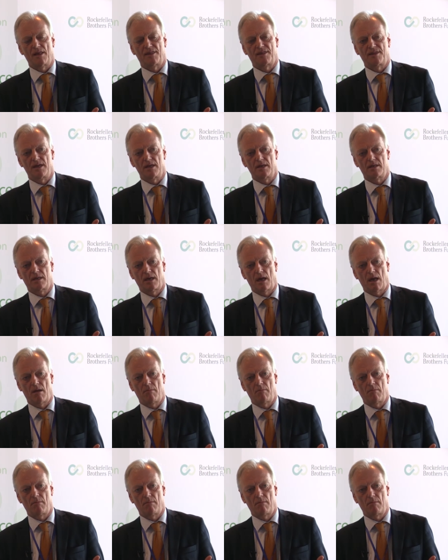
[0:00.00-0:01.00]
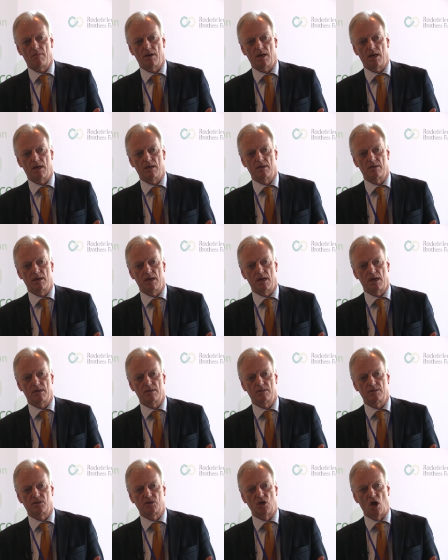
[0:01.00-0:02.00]
think
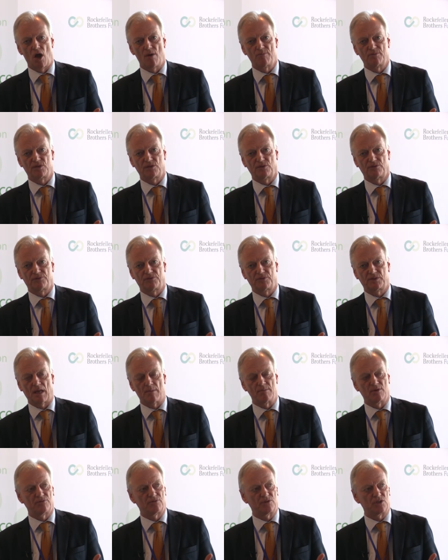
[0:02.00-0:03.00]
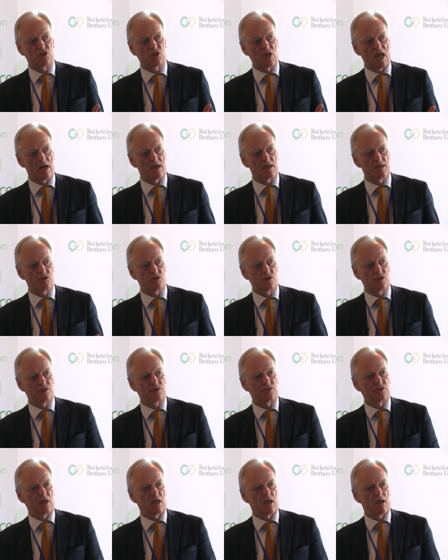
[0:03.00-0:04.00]
in terms of some of the
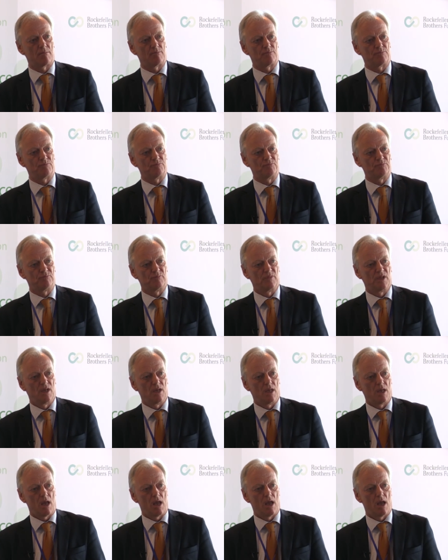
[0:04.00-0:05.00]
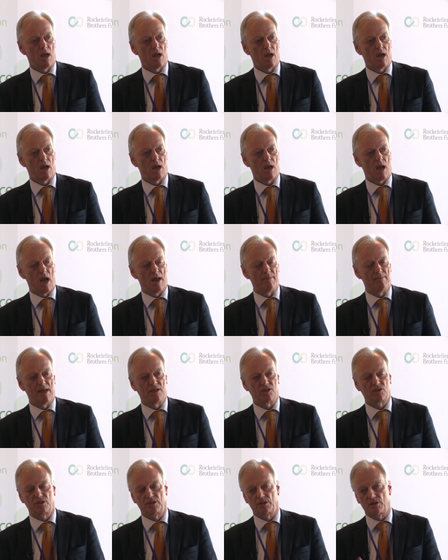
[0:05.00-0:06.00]
challenges, I
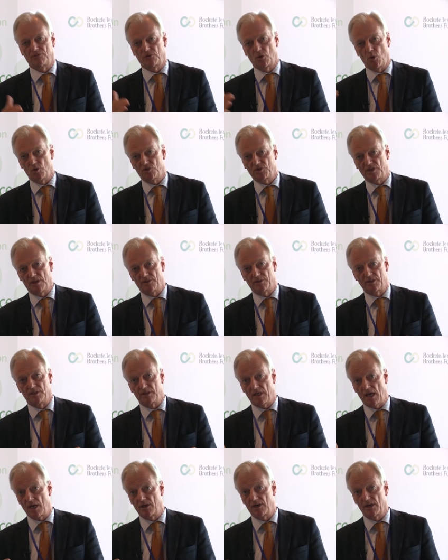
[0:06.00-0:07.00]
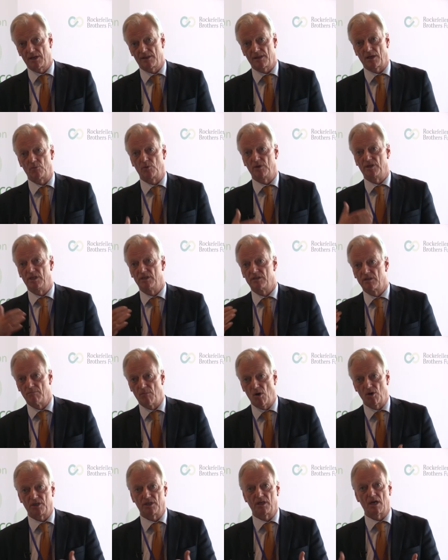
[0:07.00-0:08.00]
mentioned, of course, there's this area that we need to
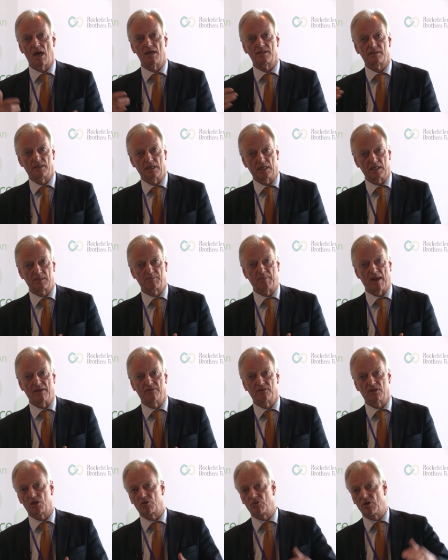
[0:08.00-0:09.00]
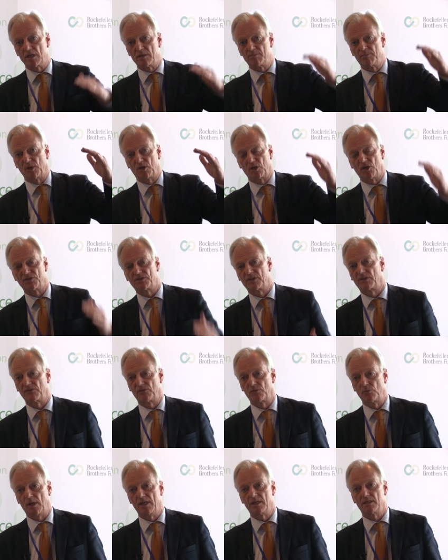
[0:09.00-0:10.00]
modernize and expand the grid because of
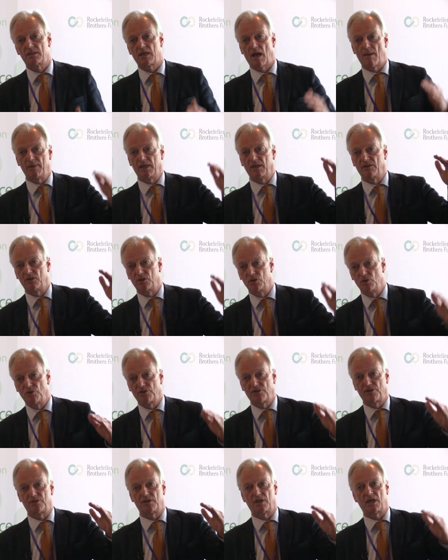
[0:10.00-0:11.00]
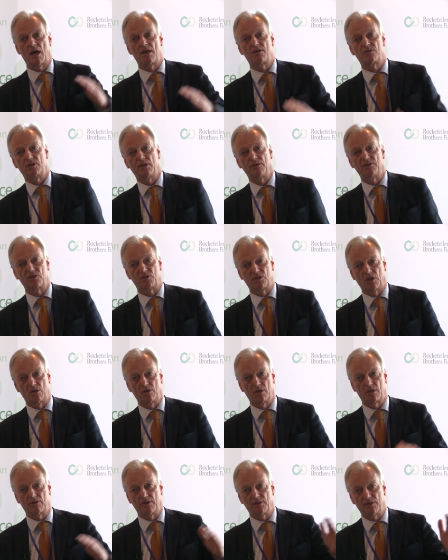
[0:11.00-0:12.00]
the wind coming in the north of the country and the
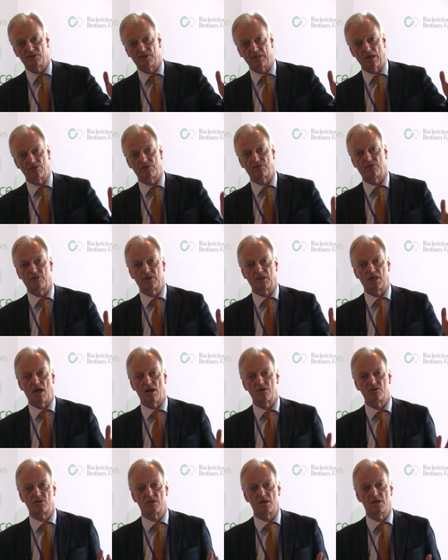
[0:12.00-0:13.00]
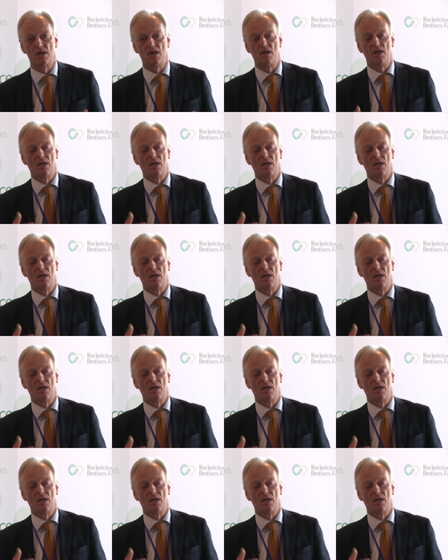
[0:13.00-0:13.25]
solar in the south of the country.